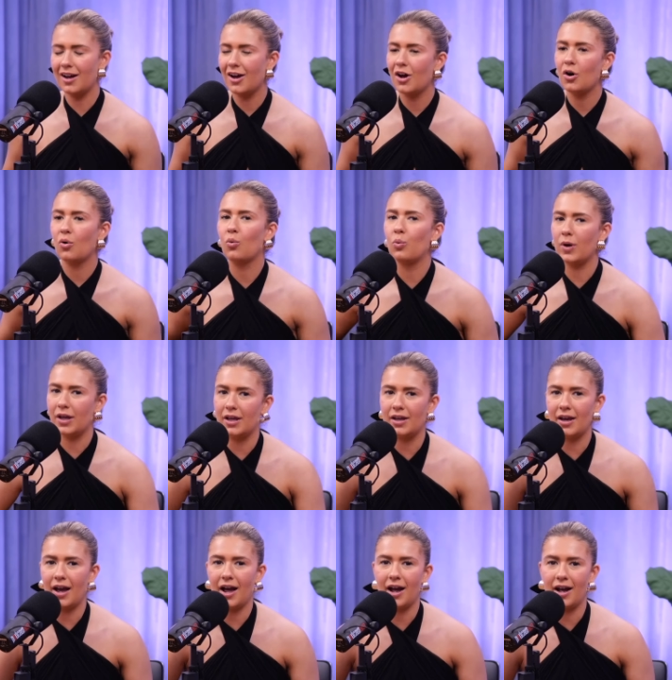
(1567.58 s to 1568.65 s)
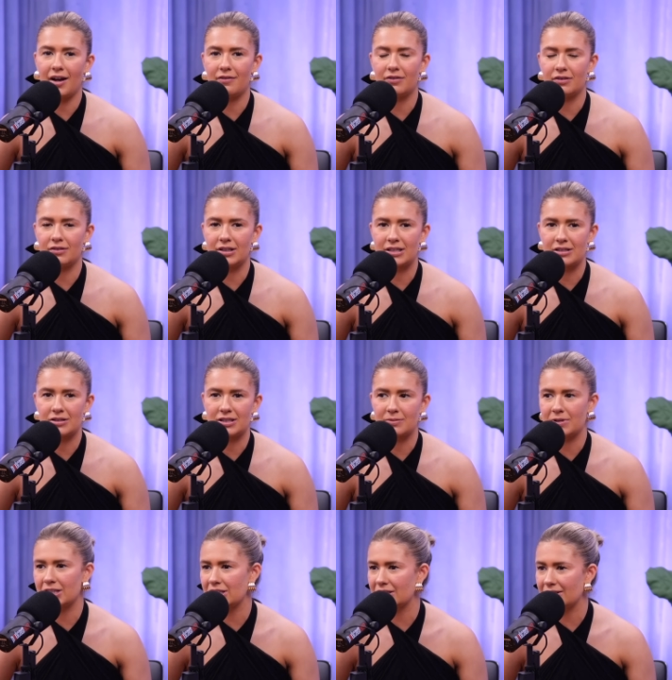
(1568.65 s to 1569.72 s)
we have listener
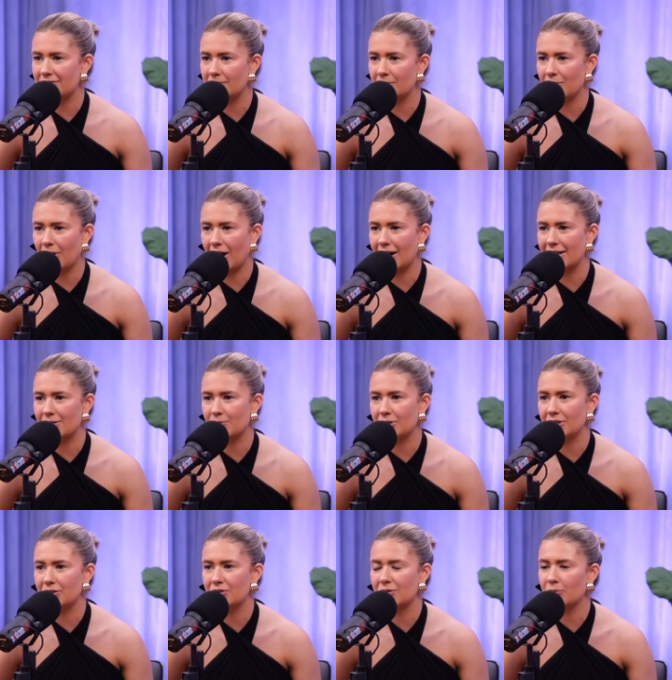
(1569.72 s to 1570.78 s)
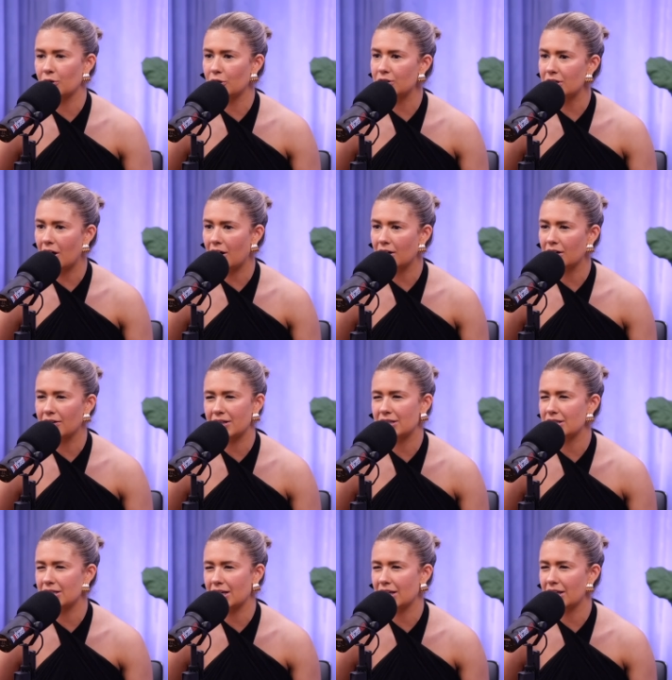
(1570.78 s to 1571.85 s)
submissions from you guys. We're going to do some girl talk, unless
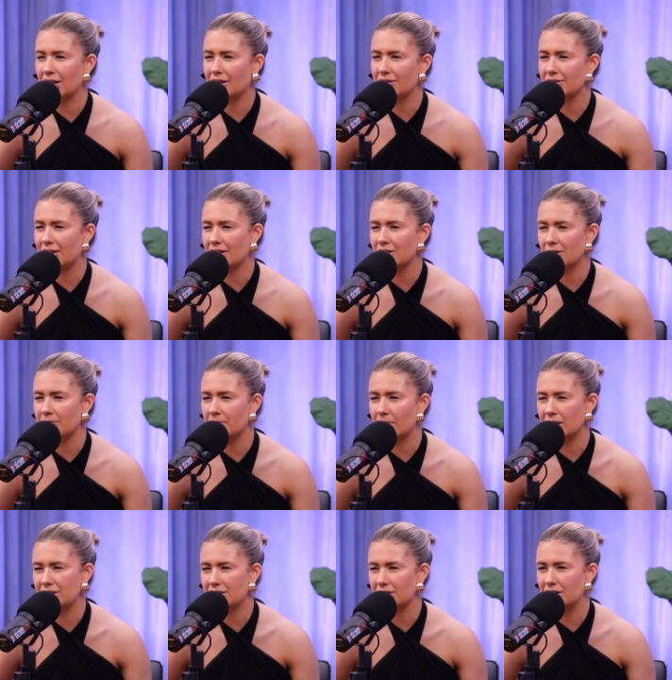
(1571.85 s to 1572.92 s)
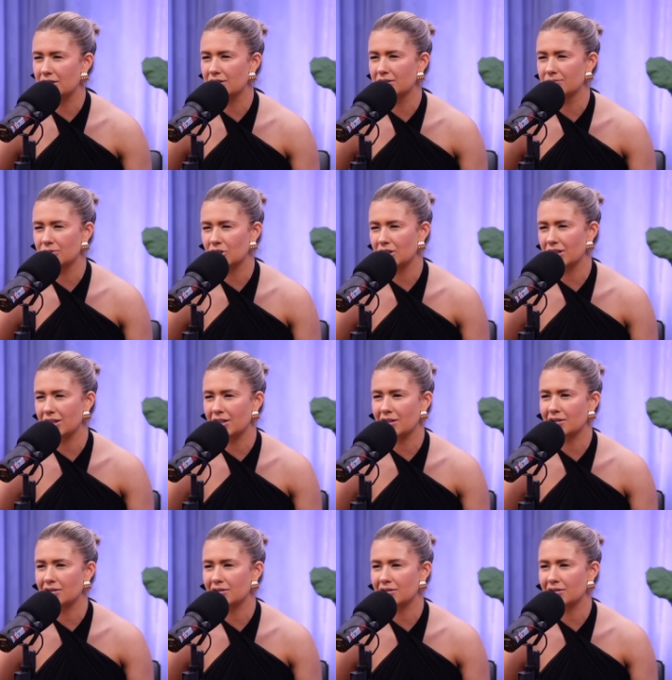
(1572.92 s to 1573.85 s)
there's anything else, ketchup and mustard. I'm trying to think.